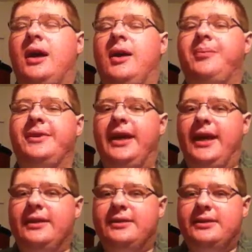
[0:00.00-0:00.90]

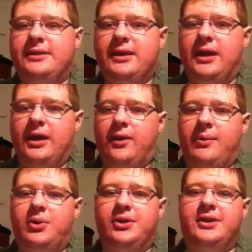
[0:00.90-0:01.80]
updates,
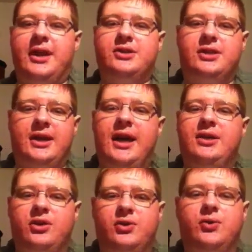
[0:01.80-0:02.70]
great pronunciation
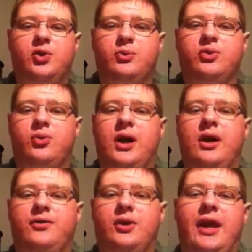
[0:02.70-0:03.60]
guides on YouTube as
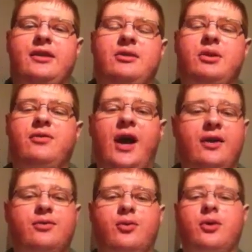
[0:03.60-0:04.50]
well if you can't seem to
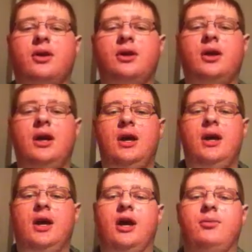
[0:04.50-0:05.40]
find a foreigner
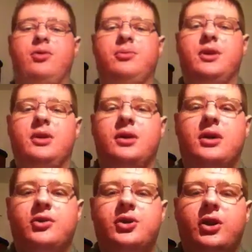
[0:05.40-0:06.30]
from the
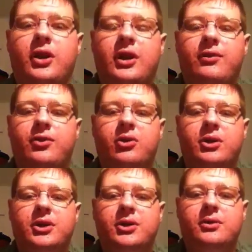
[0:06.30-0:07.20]
country you're looking
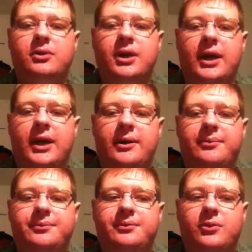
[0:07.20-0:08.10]
forward to,
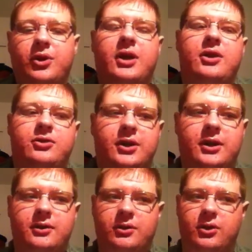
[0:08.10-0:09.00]
or the
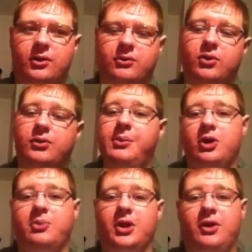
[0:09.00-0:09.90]
country well, I mean,
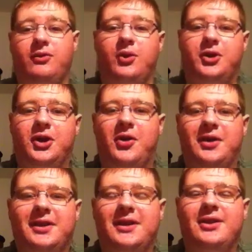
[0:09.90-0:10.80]
you could be looking forward to going
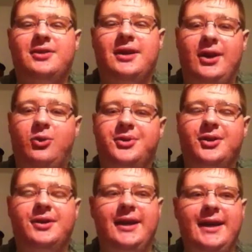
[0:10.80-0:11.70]
to the country, I hope
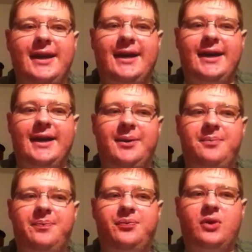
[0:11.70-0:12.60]
so,
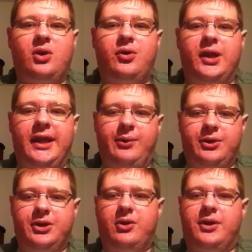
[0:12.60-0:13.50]
or the
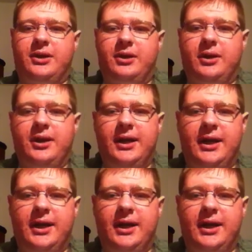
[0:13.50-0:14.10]
language you're going to learn.